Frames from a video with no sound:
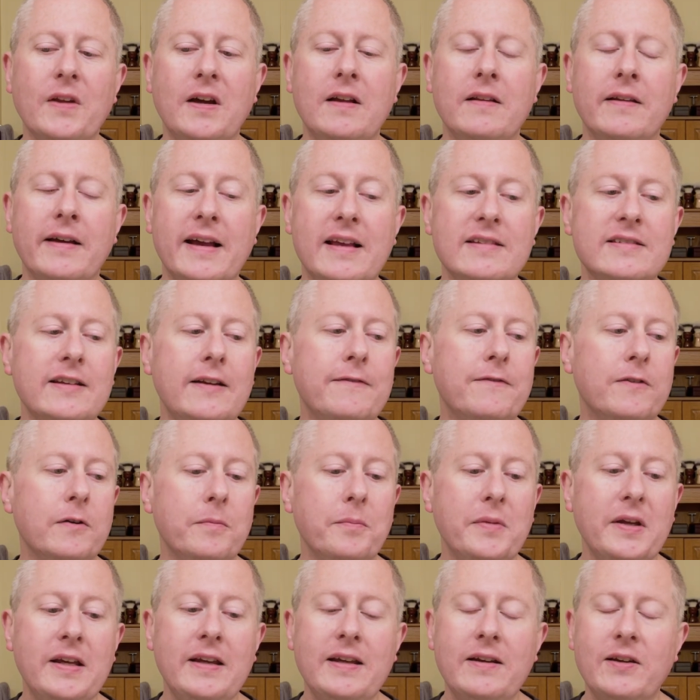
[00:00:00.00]
Like I said, for
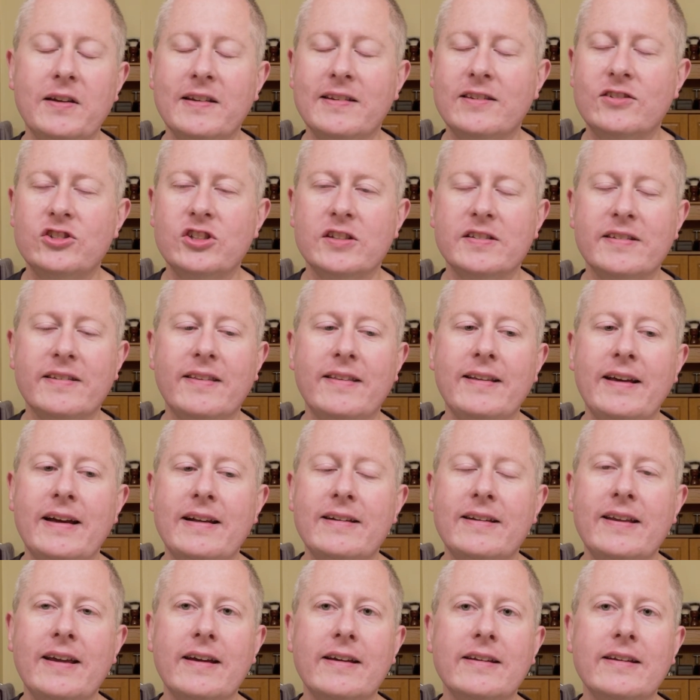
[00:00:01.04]
me, it's just
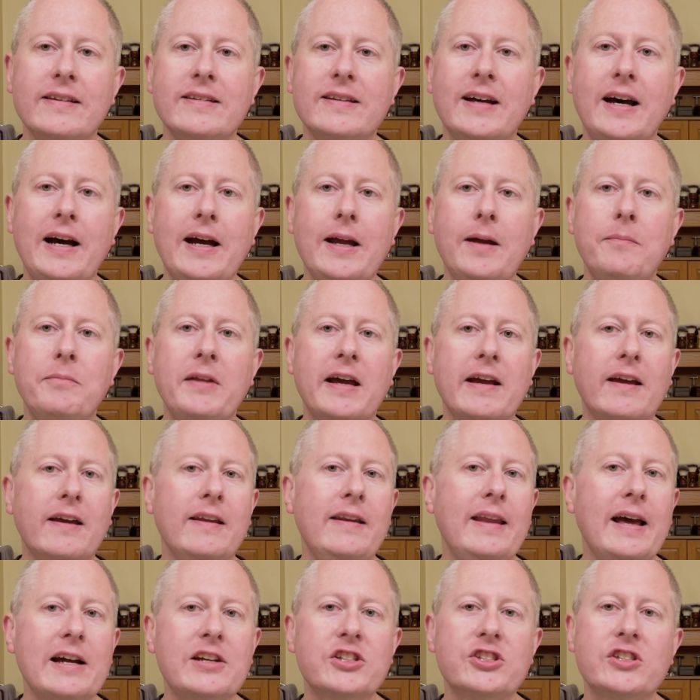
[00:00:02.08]
that taking time, that
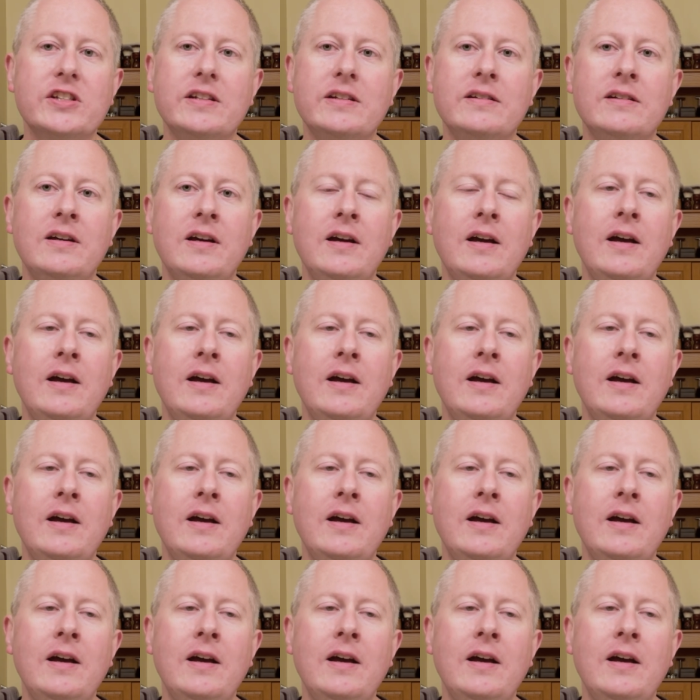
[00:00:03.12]
connection,